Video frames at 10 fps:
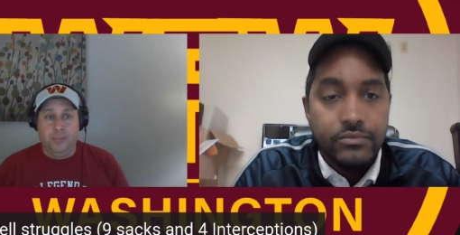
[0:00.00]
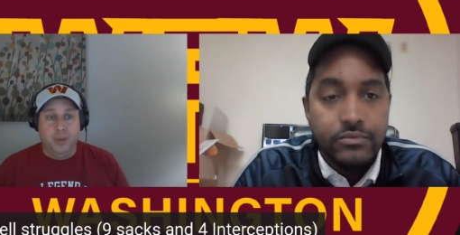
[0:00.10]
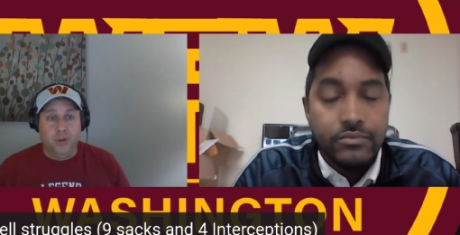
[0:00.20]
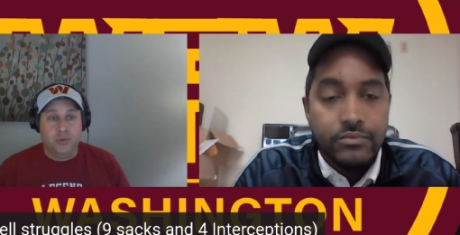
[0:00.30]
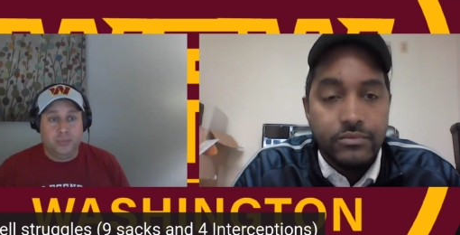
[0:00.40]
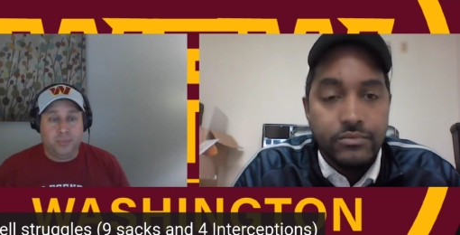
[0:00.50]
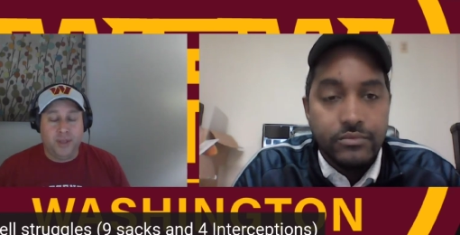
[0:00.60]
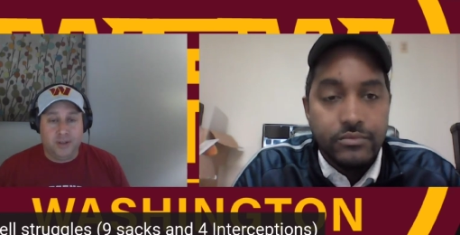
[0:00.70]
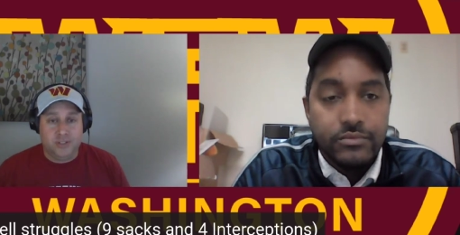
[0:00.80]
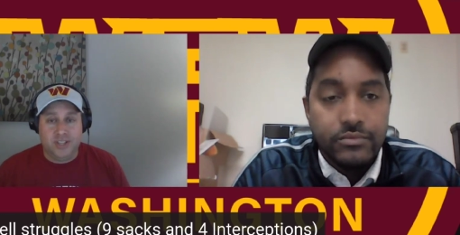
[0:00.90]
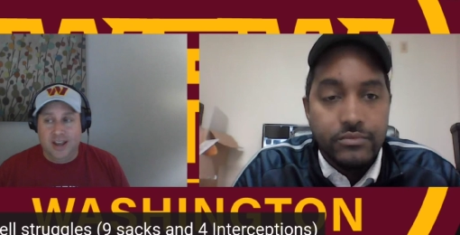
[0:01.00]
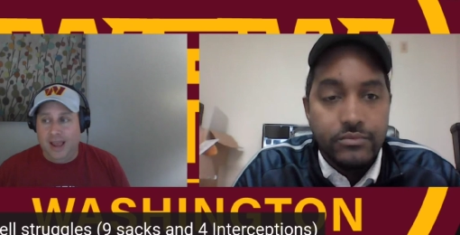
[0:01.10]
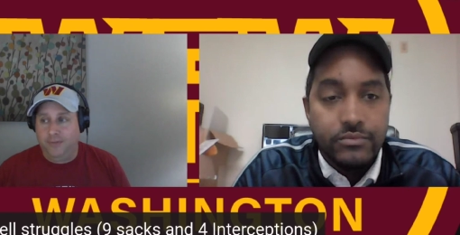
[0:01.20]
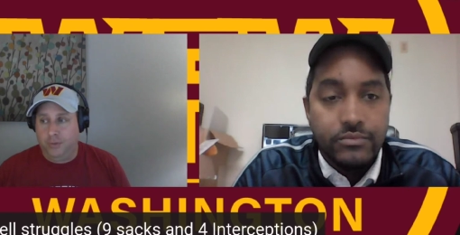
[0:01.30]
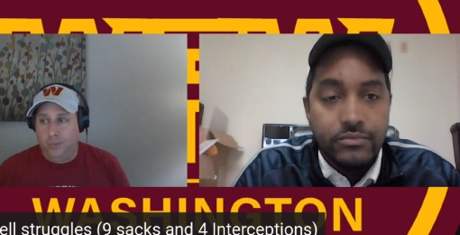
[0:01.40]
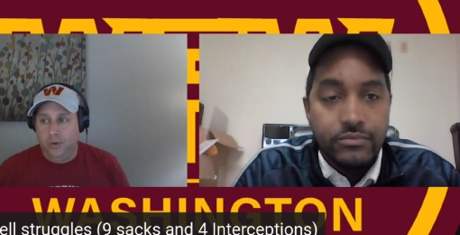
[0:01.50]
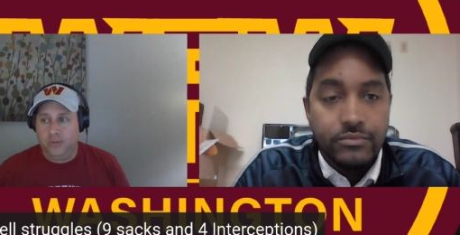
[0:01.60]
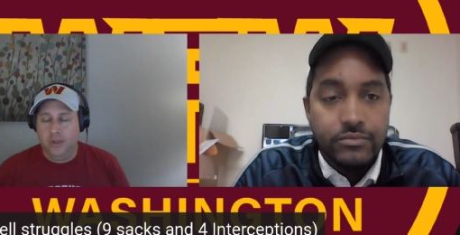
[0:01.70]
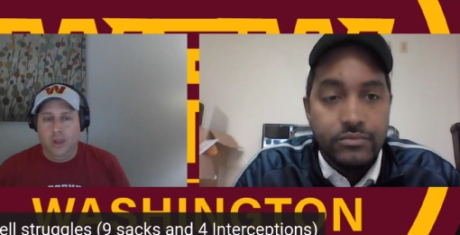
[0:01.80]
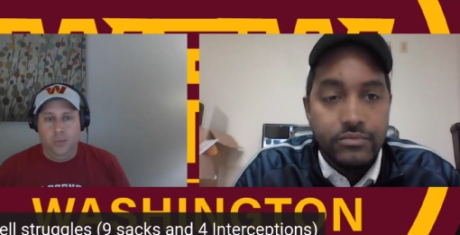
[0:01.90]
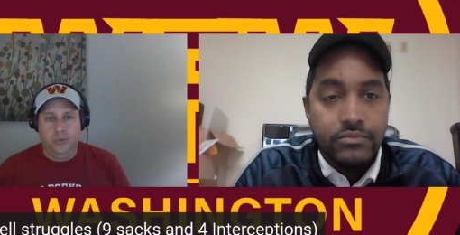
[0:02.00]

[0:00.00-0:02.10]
Speaker 1: the Bills player said afterwards